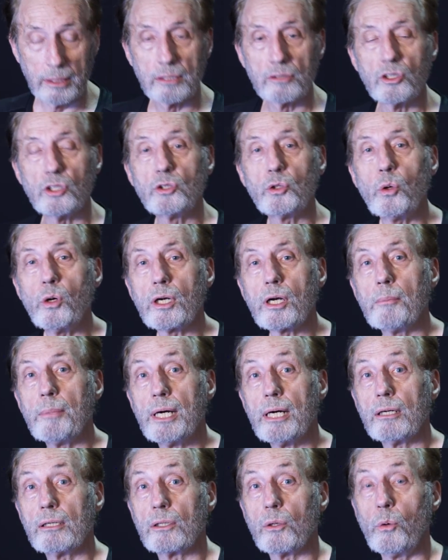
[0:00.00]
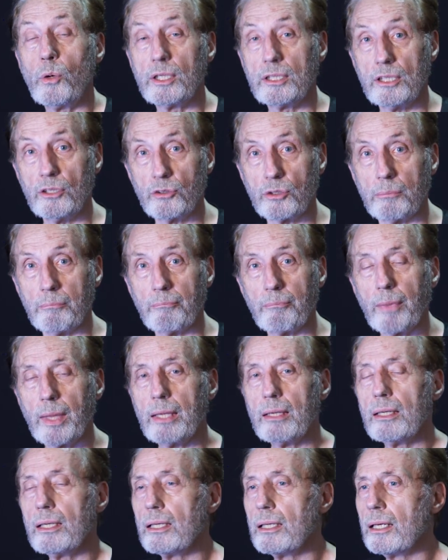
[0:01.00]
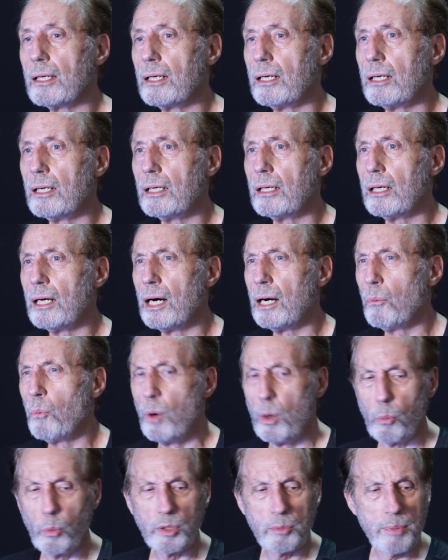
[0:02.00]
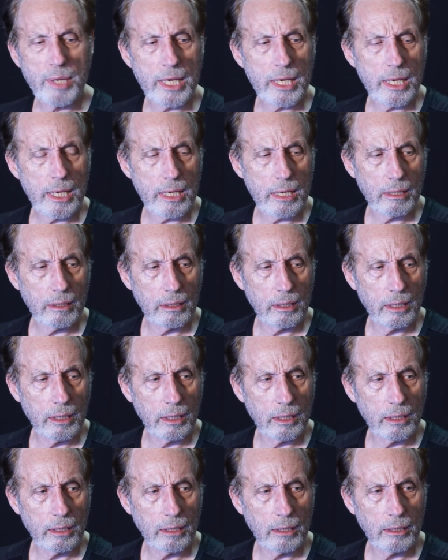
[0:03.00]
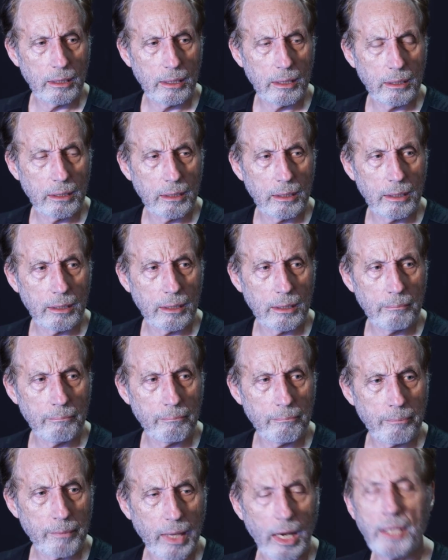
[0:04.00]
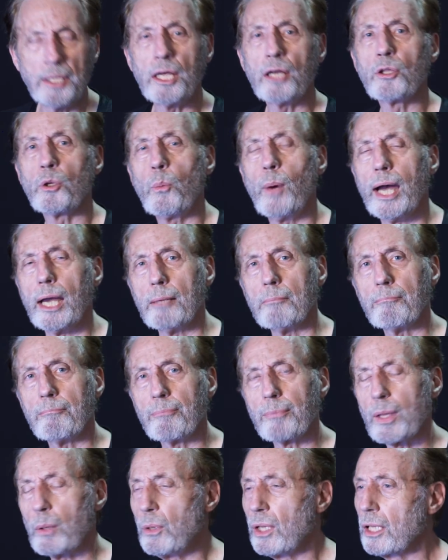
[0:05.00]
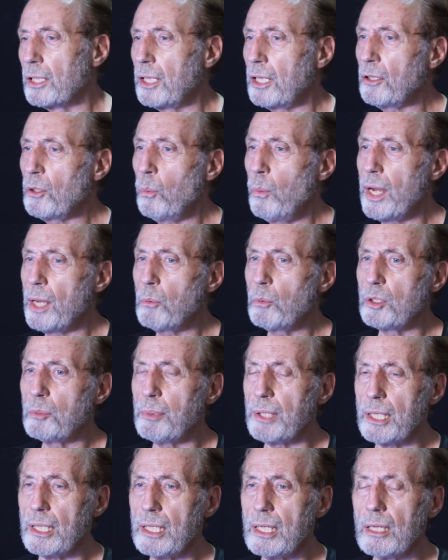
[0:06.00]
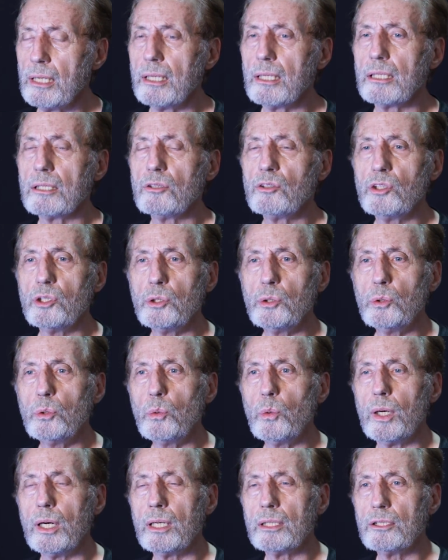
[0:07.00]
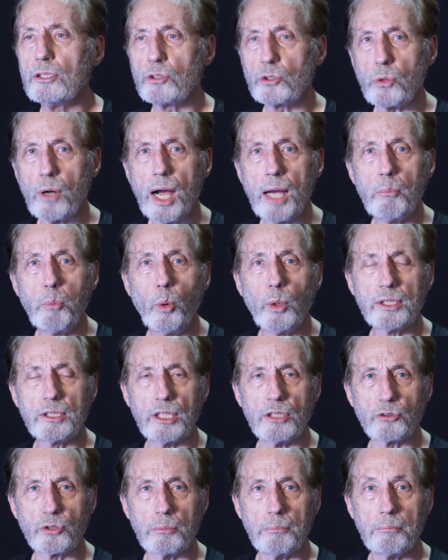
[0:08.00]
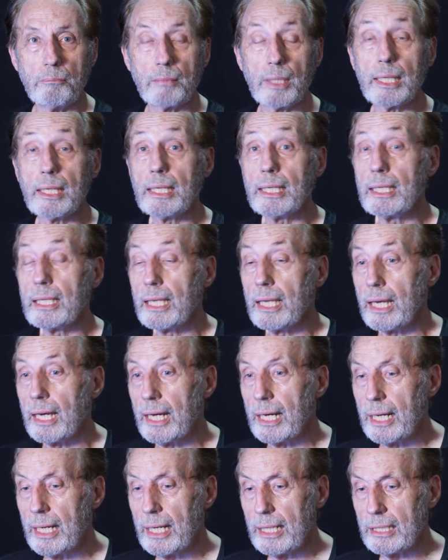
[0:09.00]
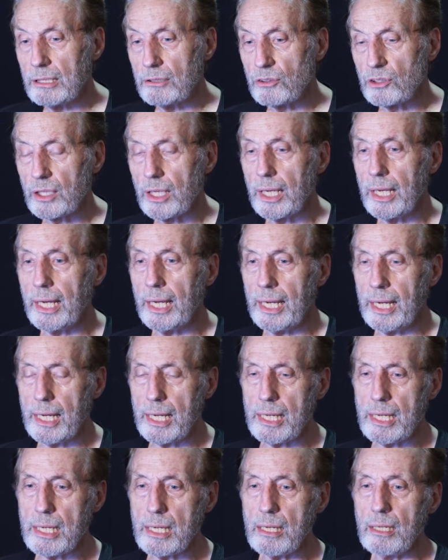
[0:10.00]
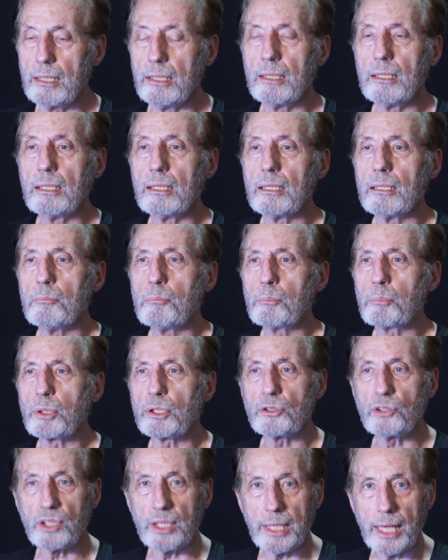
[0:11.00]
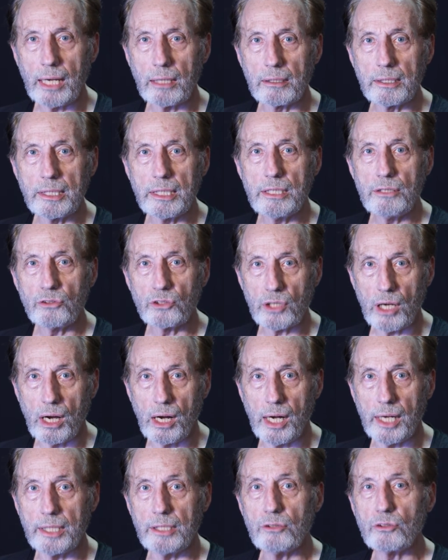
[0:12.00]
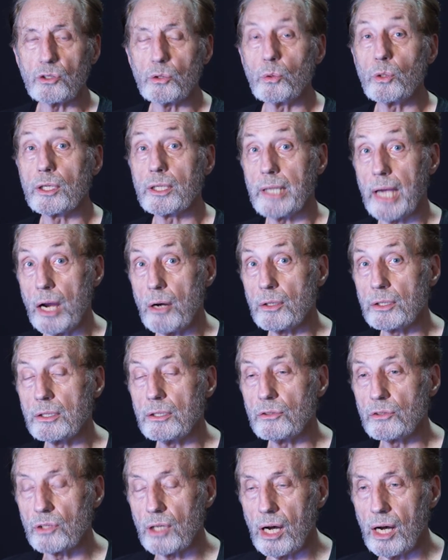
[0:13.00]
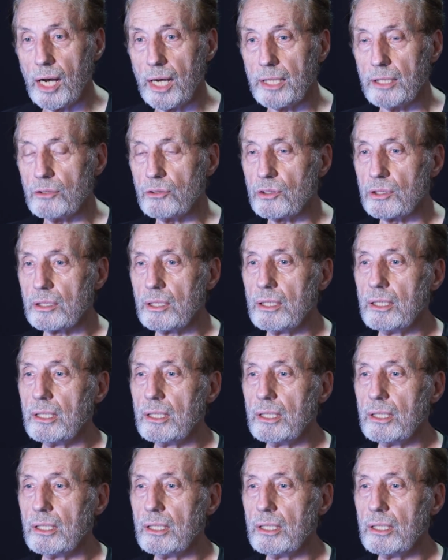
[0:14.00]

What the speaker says: to talk about autism. What would be another way? Well, another way would be to describe autism as a personality-sized or character-sized